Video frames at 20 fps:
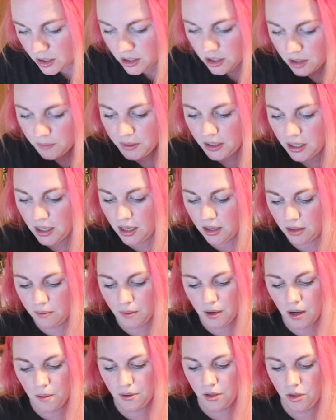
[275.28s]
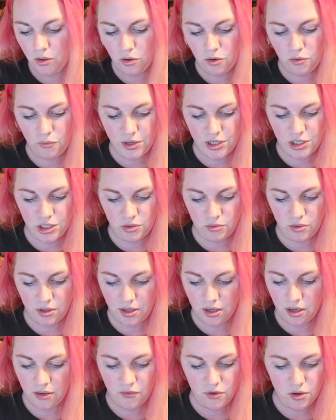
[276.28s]
it could be either barbecue or original i
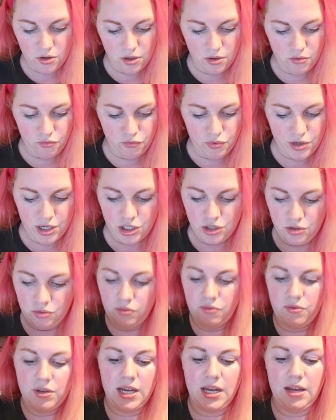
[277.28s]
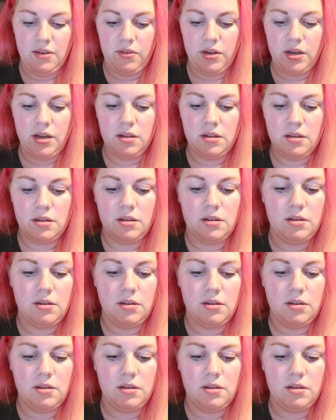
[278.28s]
think i've got the original flavor